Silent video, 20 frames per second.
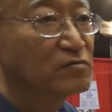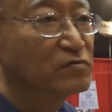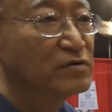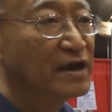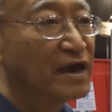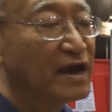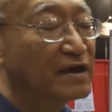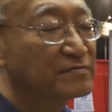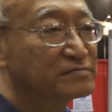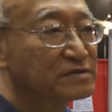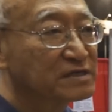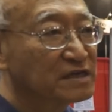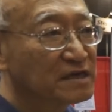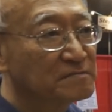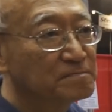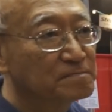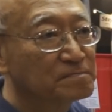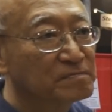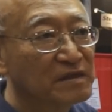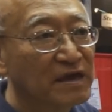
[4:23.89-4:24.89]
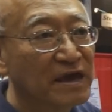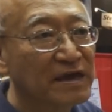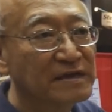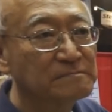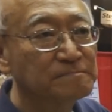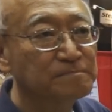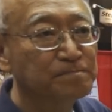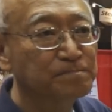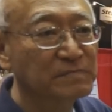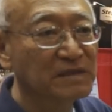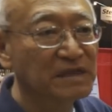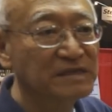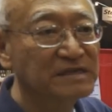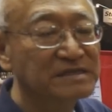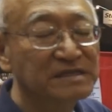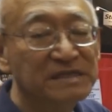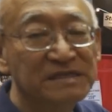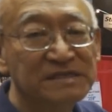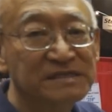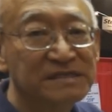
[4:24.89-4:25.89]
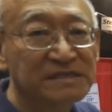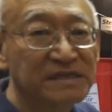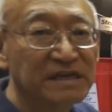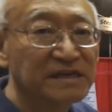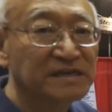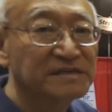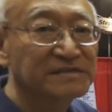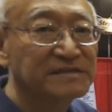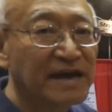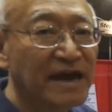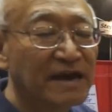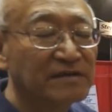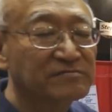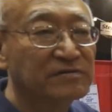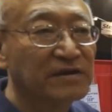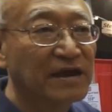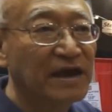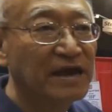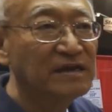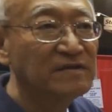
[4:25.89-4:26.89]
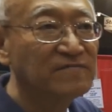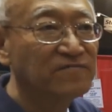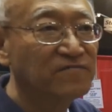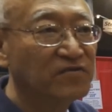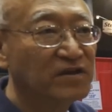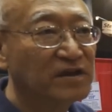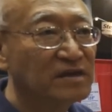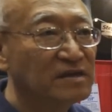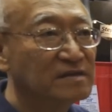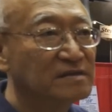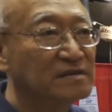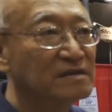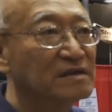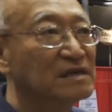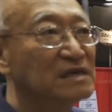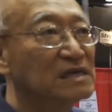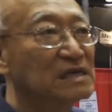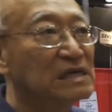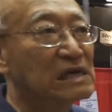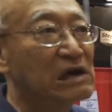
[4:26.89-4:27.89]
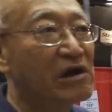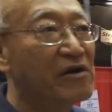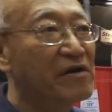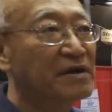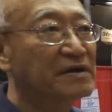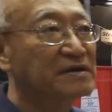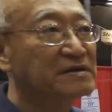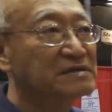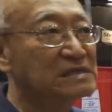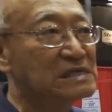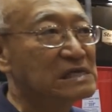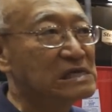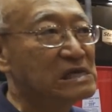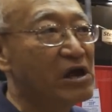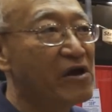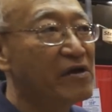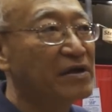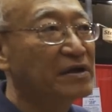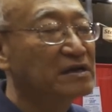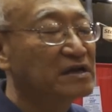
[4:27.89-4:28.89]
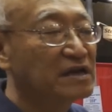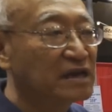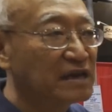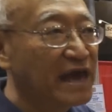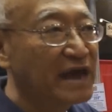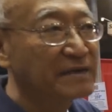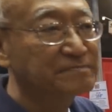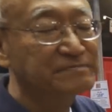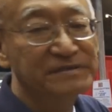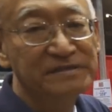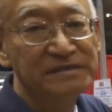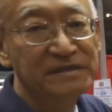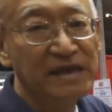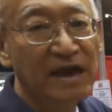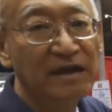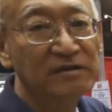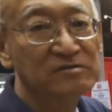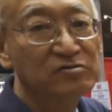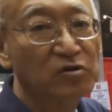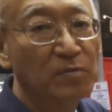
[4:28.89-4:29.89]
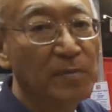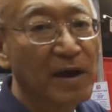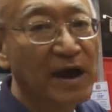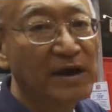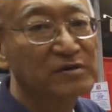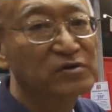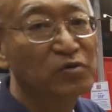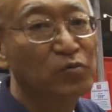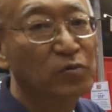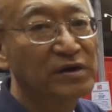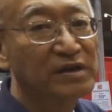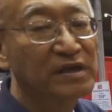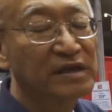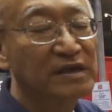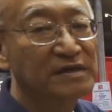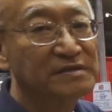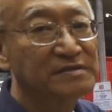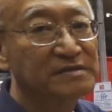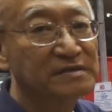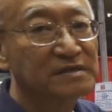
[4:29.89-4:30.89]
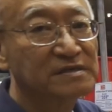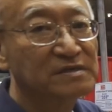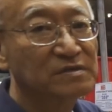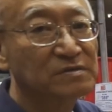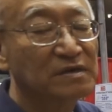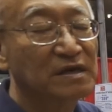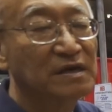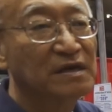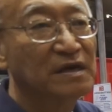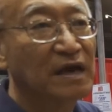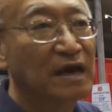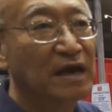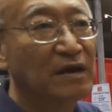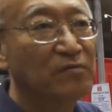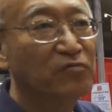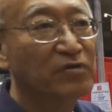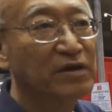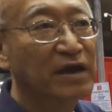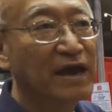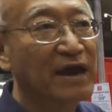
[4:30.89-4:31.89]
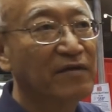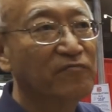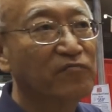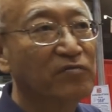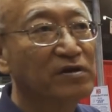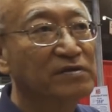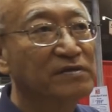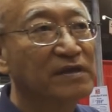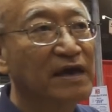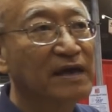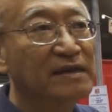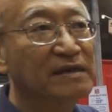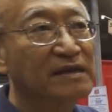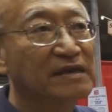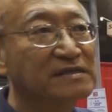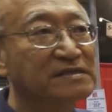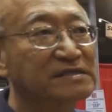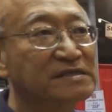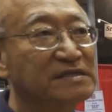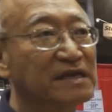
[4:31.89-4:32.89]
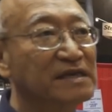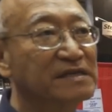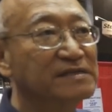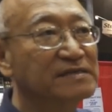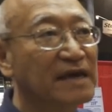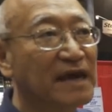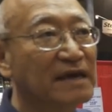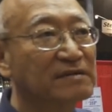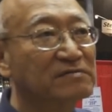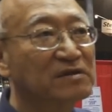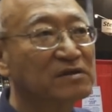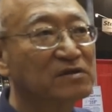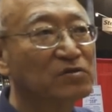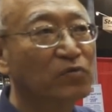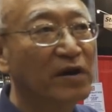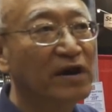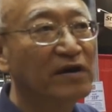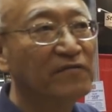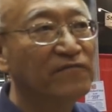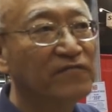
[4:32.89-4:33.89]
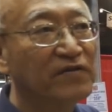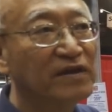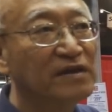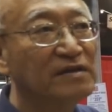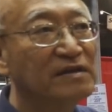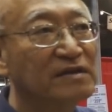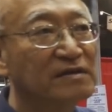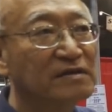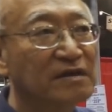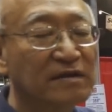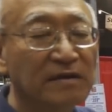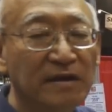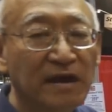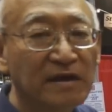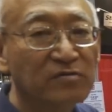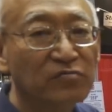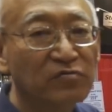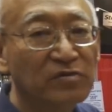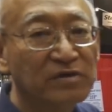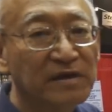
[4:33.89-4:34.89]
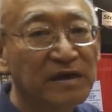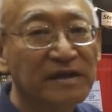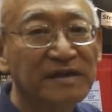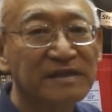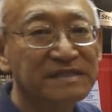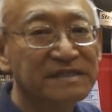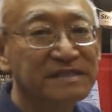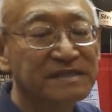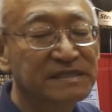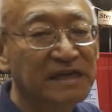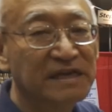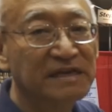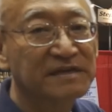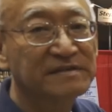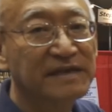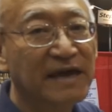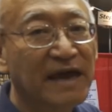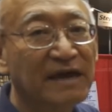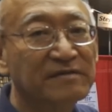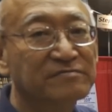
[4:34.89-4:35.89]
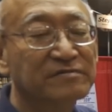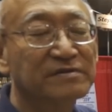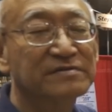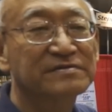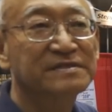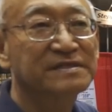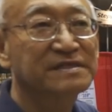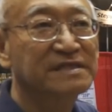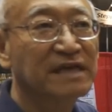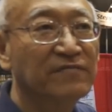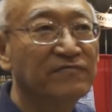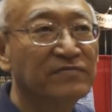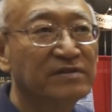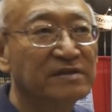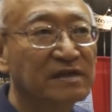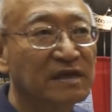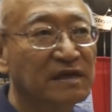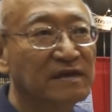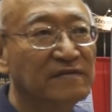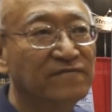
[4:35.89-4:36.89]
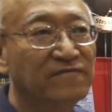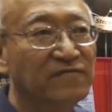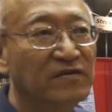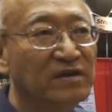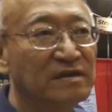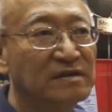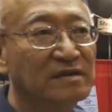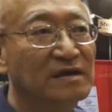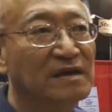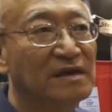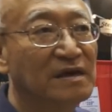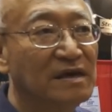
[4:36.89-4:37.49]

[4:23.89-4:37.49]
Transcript: We have some that extends out to eight feet uh, collapses down to about 20 inches and we have one that extends out to 12 feet and another one that extends out to 17 feet